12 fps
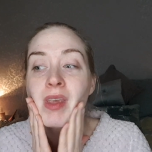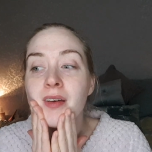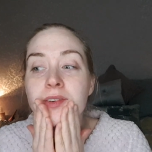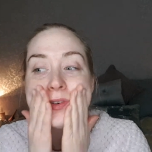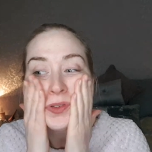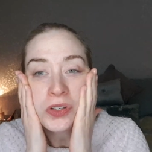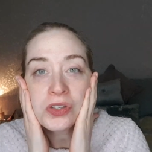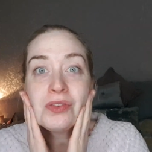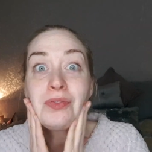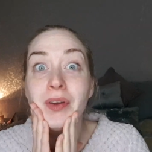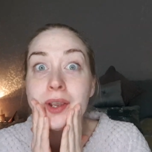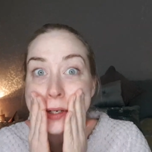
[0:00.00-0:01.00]
it doesn't
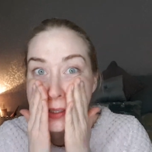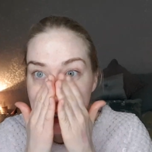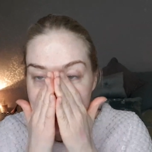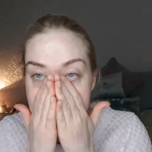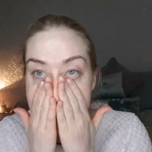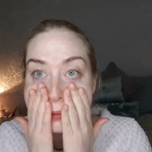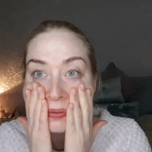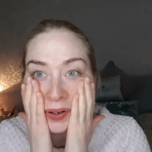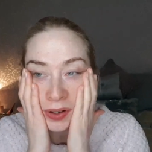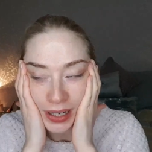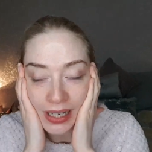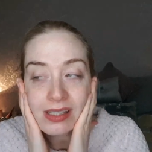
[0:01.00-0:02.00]
feel as if like I've got
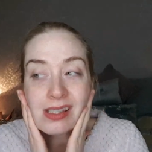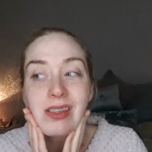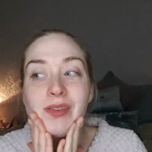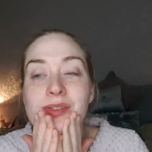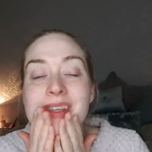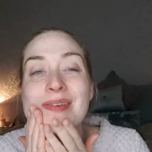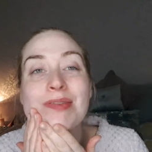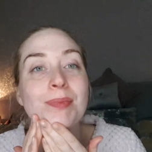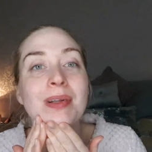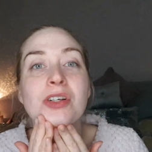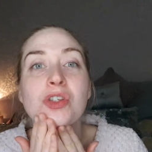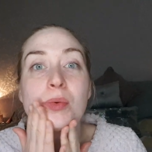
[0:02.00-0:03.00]
an excess of serum
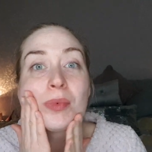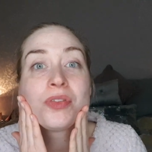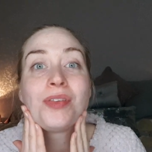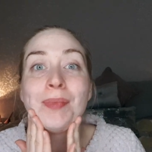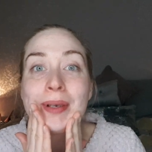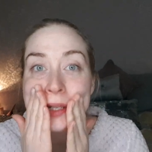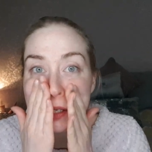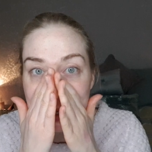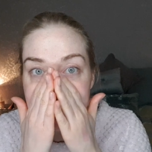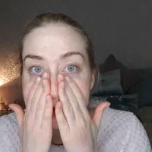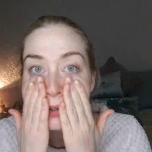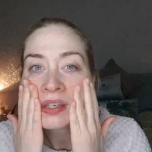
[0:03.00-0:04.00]
like some of them
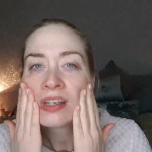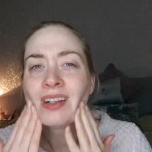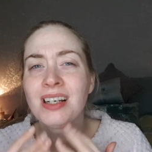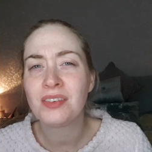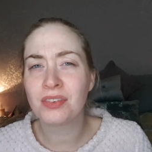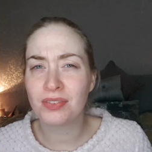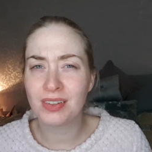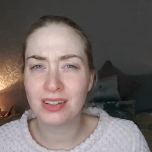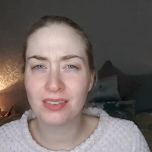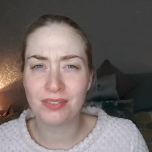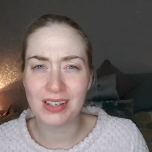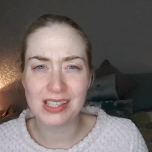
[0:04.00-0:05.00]
leave. Leave feel,
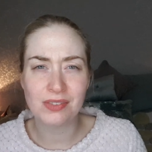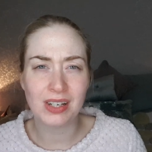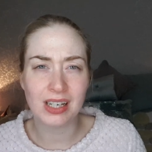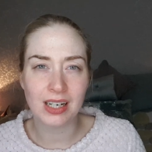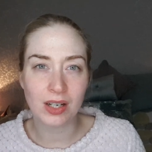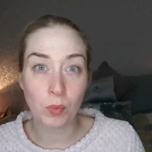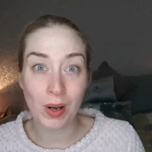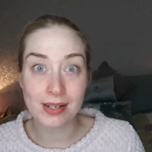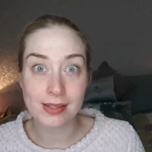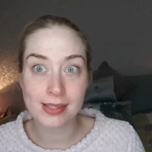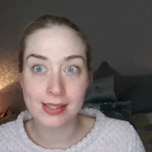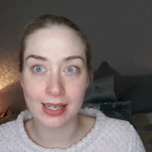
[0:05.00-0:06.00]
face feeling like wet and
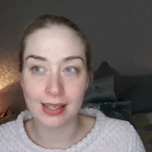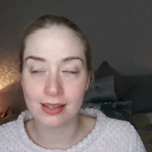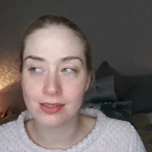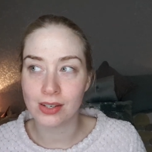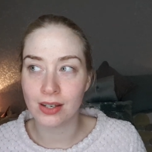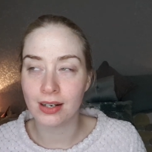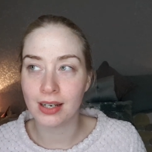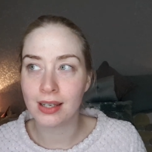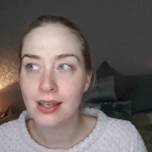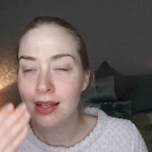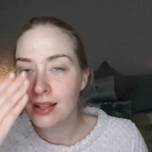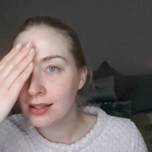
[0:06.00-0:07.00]
sticky, certainly.
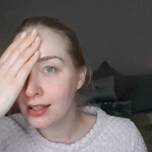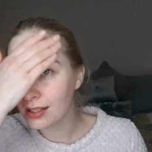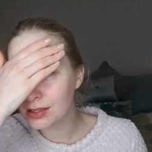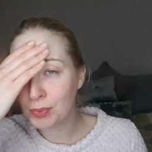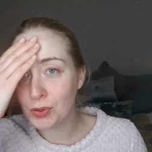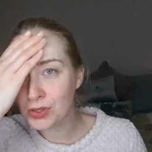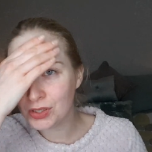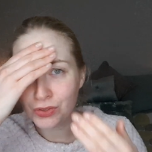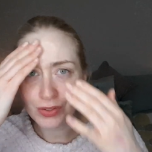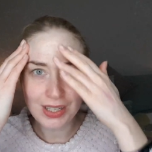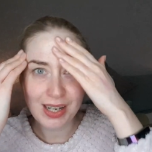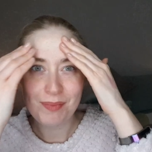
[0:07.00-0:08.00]
I suppose I don't
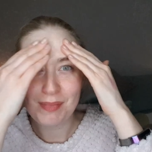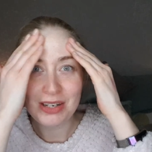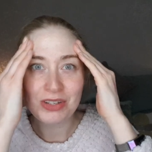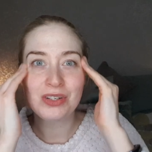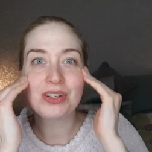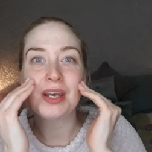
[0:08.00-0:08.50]
think I mentioned it